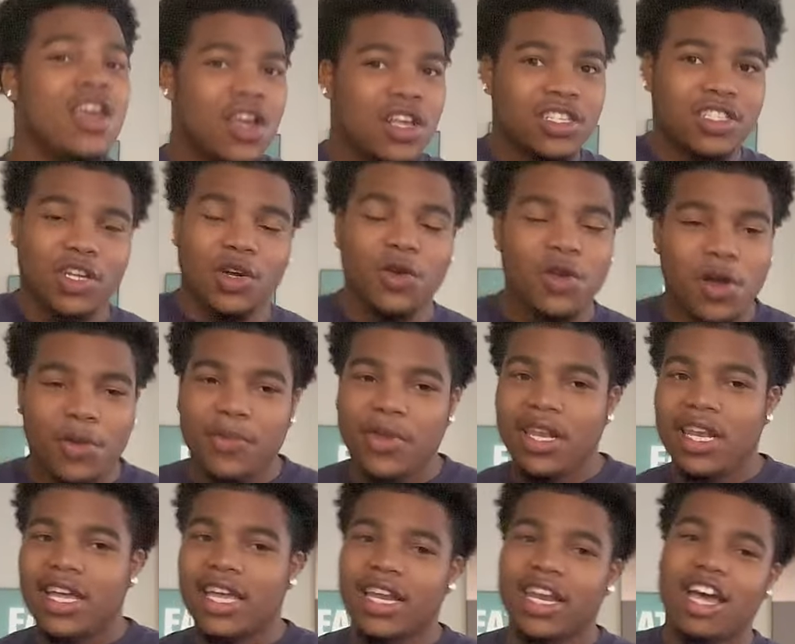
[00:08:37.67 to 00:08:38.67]
So we're going to be
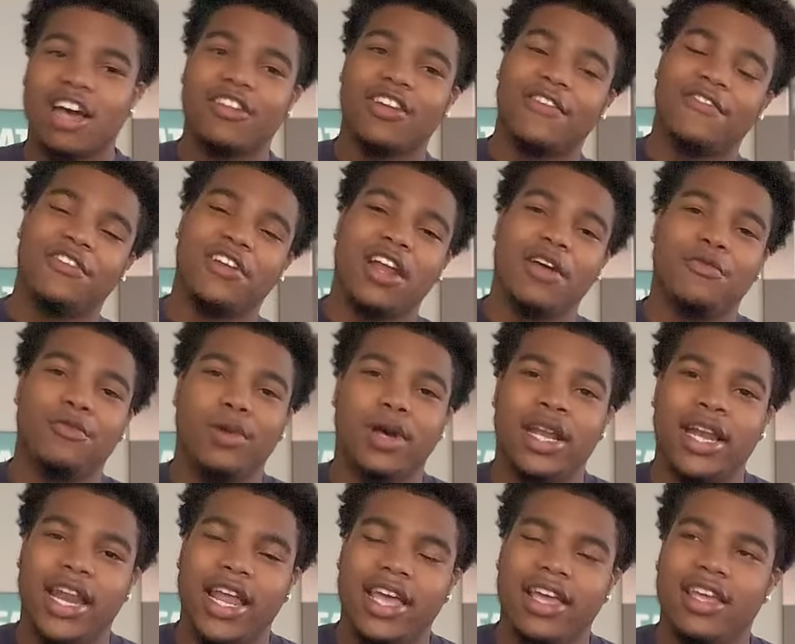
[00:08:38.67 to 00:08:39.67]
looking out here for that boy
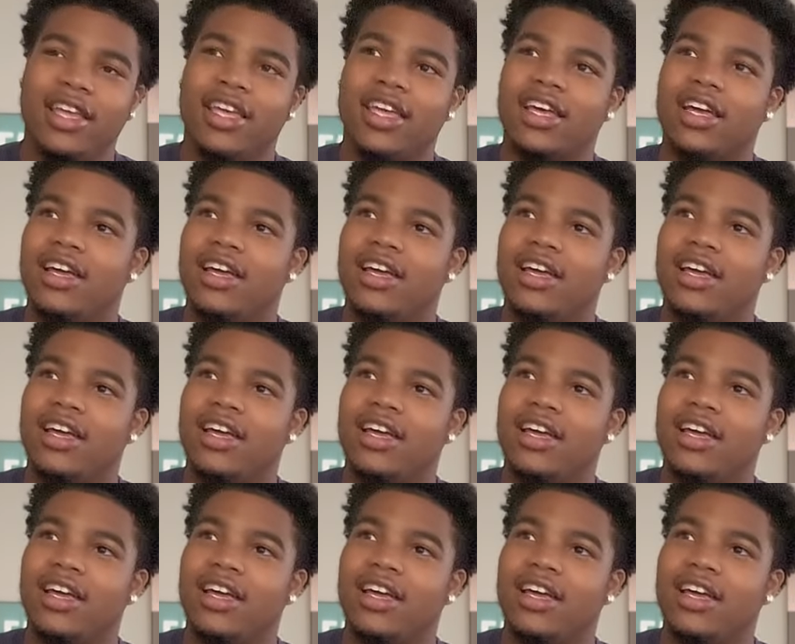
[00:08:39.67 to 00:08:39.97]
Nate.